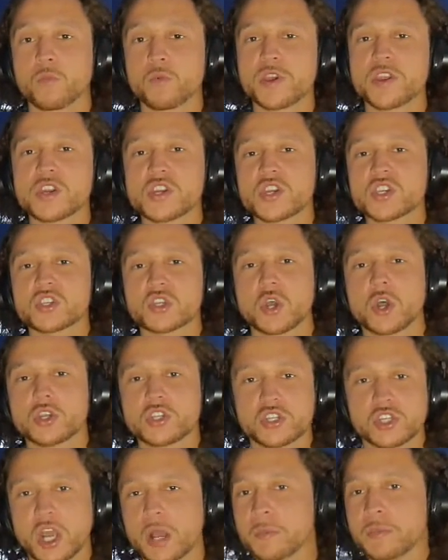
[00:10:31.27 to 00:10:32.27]
We just
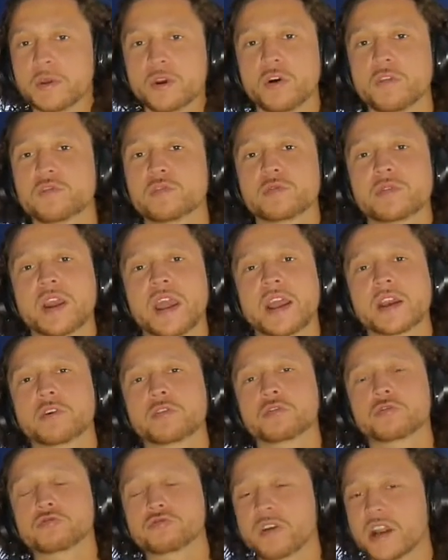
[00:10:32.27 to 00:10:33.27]
jump and overreact
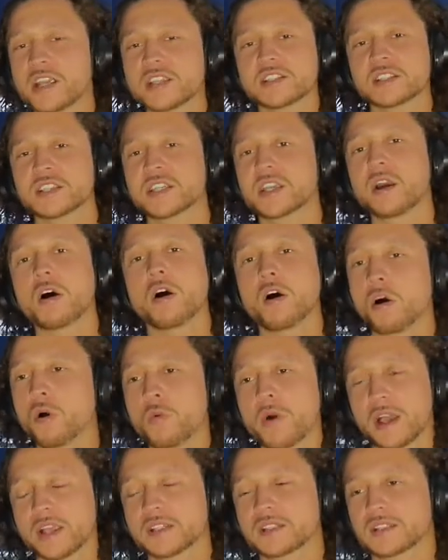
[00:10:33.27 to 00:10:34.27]
crazily
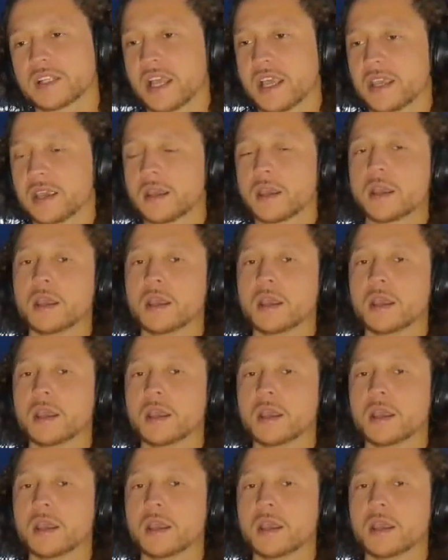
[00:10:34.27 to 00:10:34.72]
always. Like,